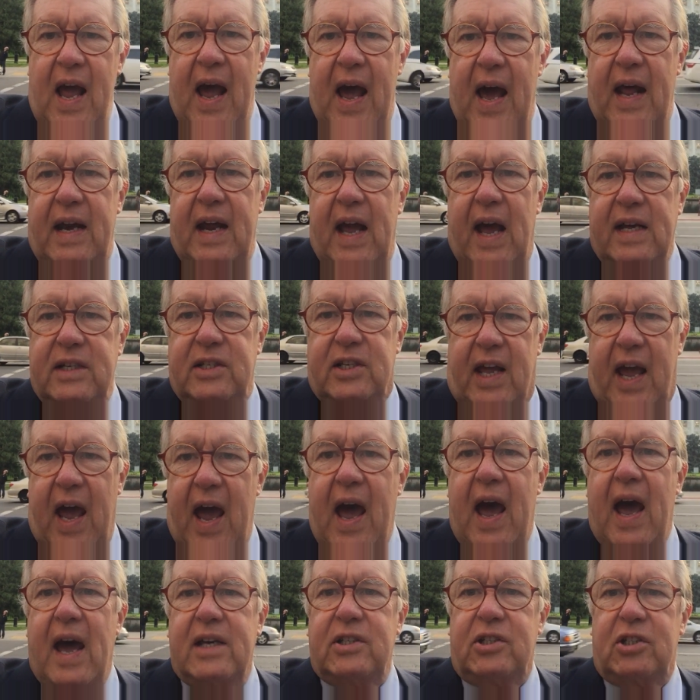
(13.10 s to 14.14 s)
and has
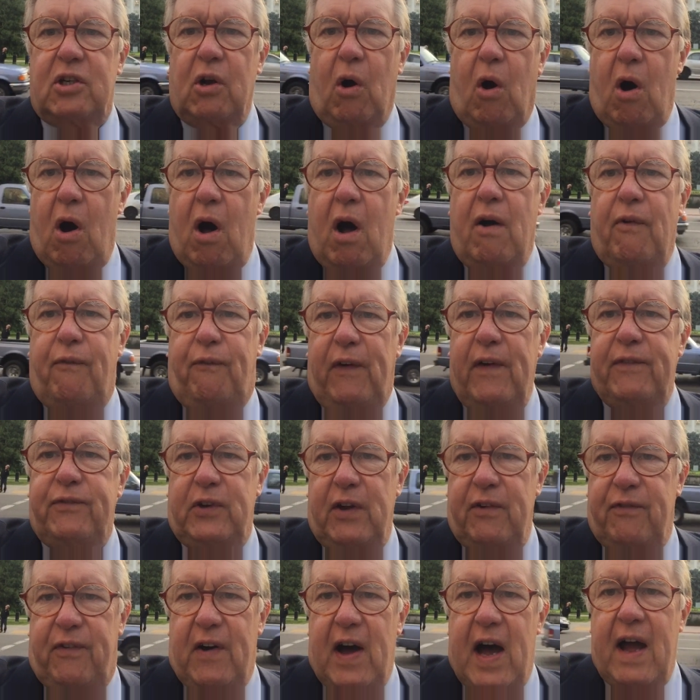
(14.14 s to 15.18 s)
cast all
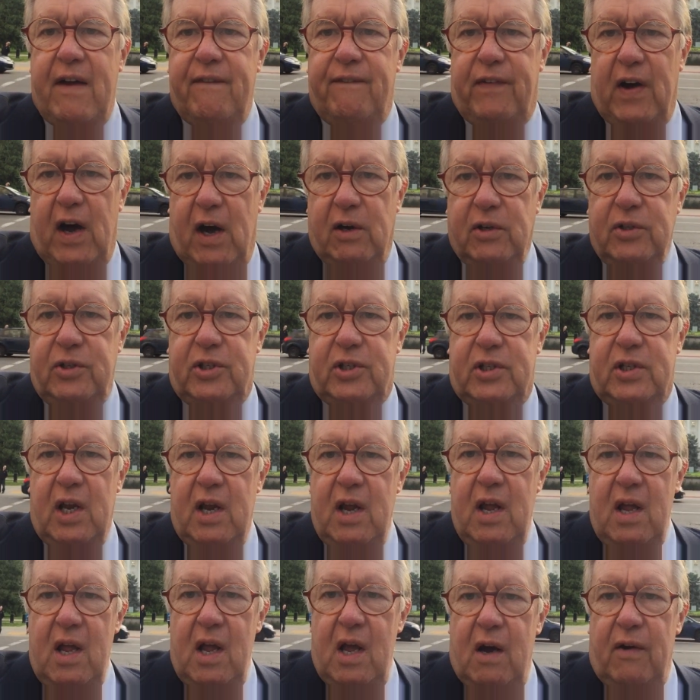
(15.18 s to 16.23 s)
fifty-five votes
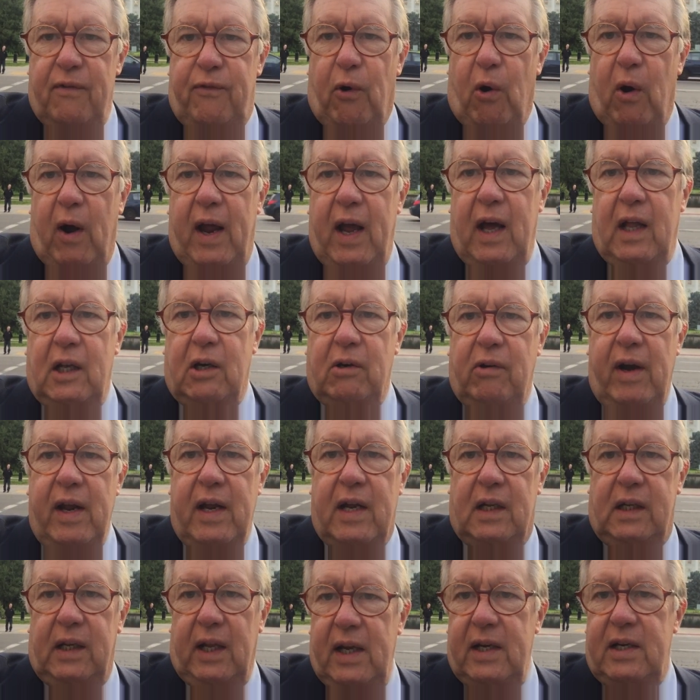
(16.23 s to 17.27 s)
for Hillary
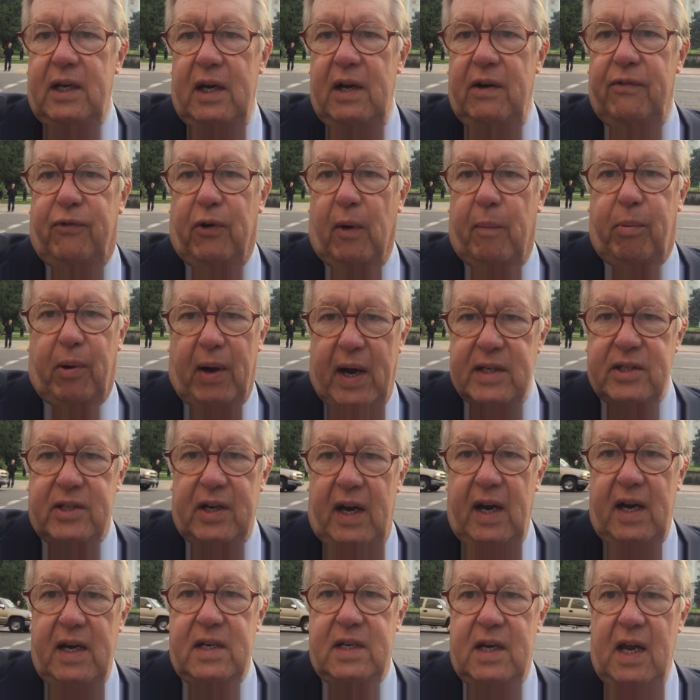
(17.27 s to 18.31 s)
Clinton for
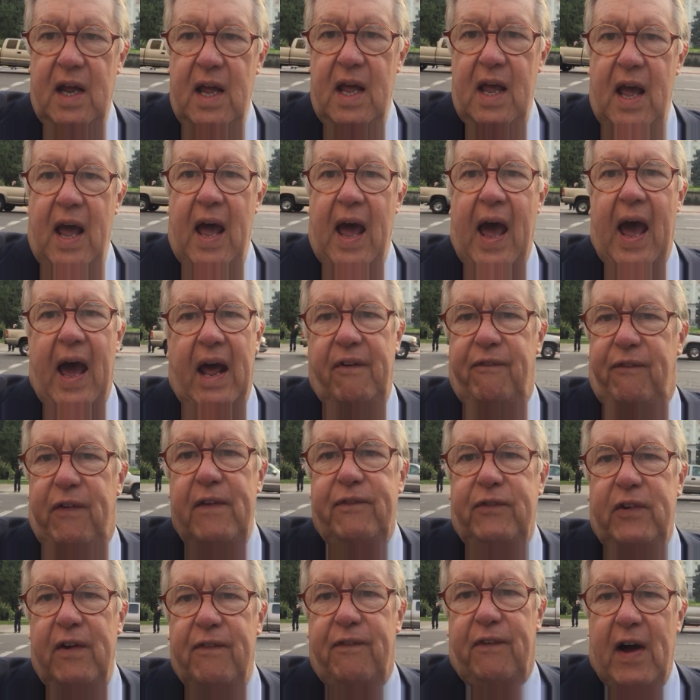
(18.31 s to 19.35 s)
president and
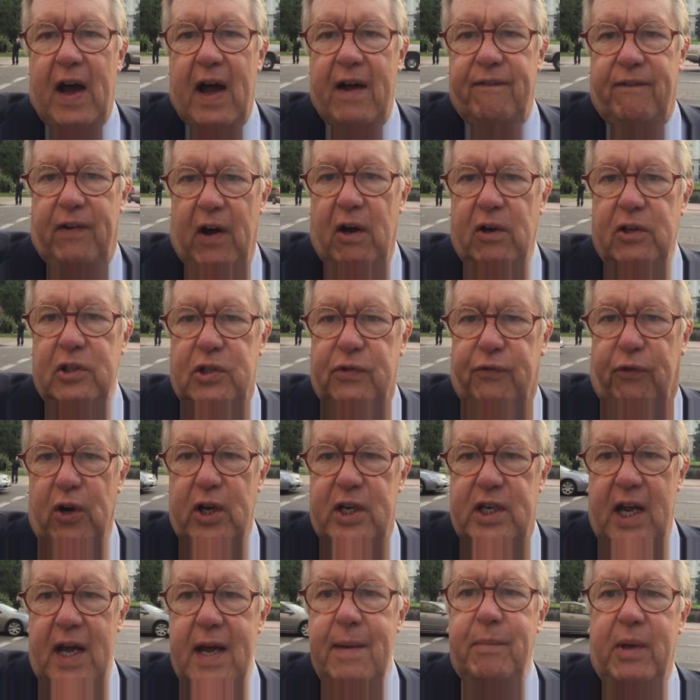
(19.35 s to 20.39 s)
fifty-five votes
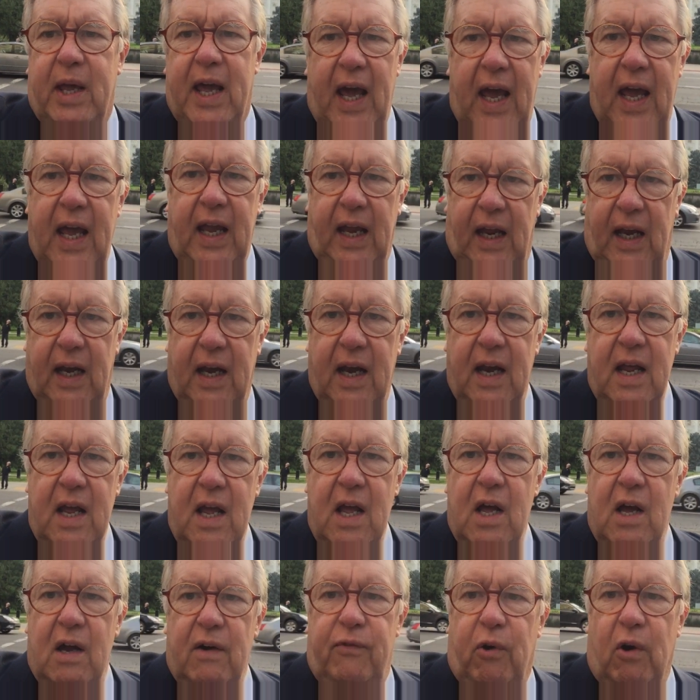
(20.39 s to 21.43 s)
for Tim Kaine
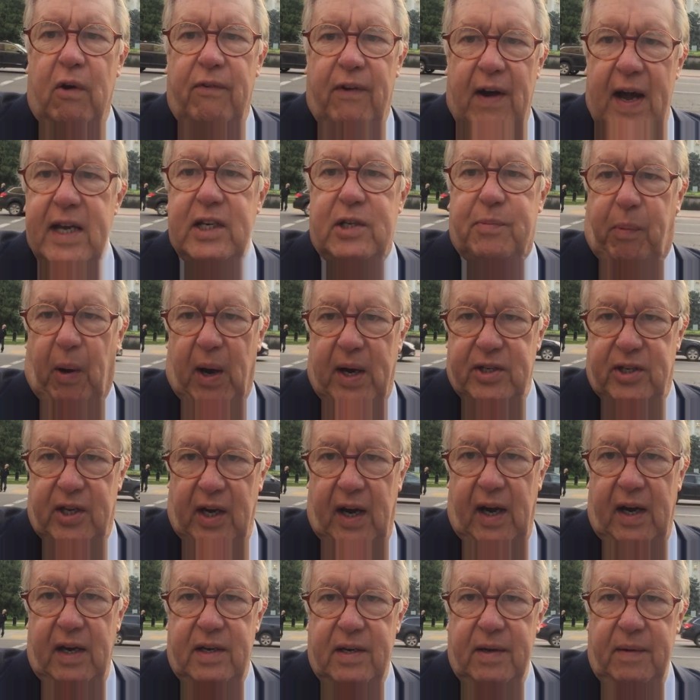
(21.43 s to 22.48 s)
for vice
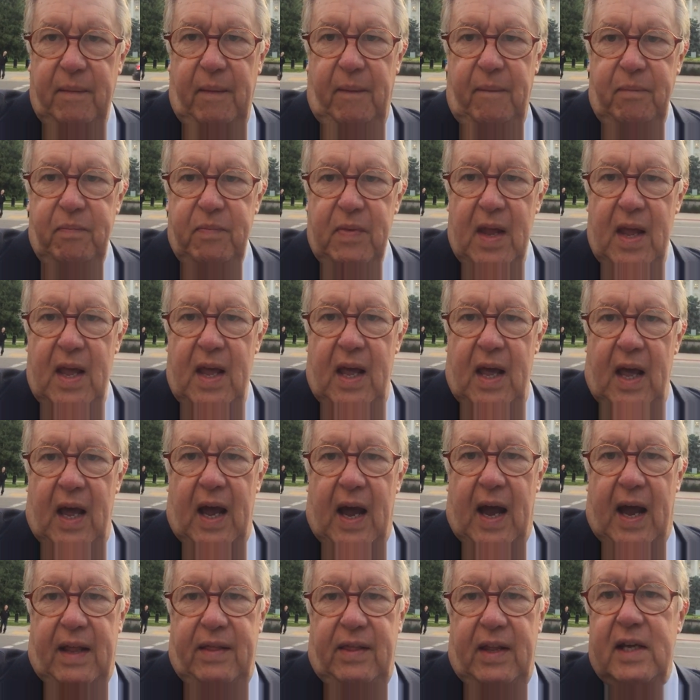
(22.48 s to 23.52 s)
president.
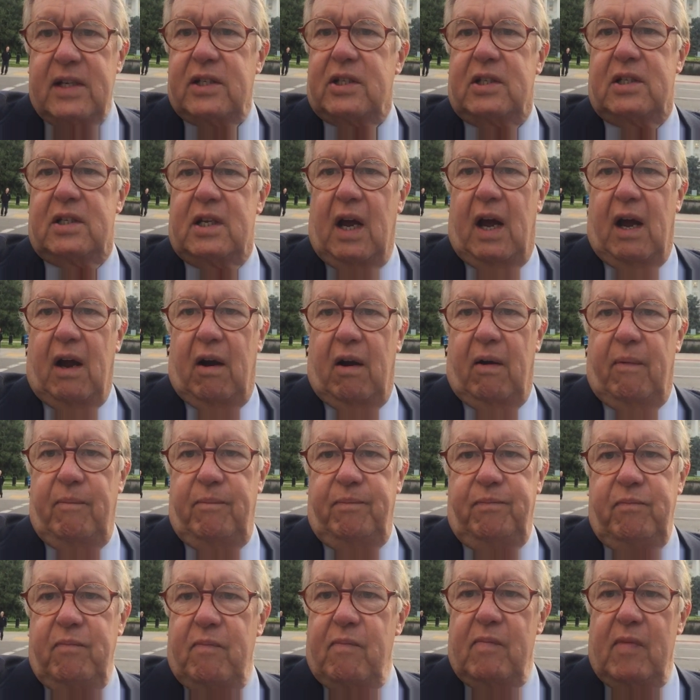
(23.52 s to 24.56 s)
And this
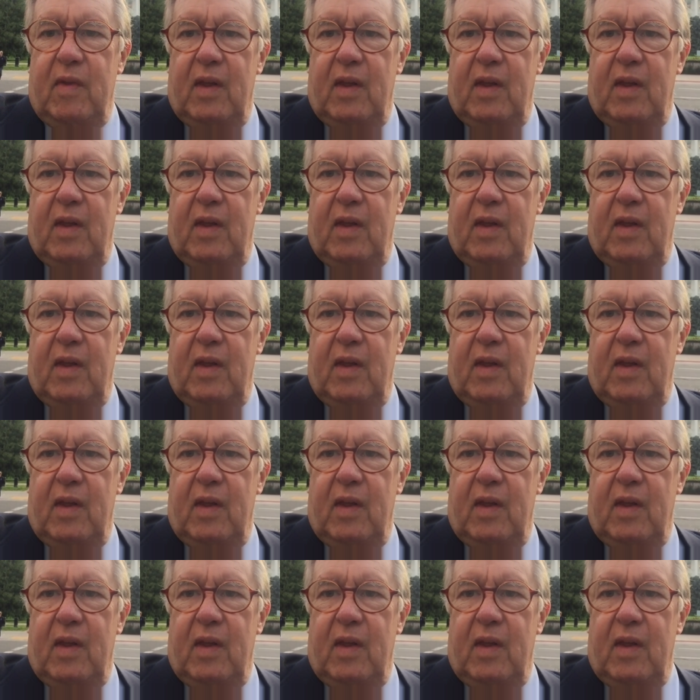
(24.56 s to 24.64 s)
um,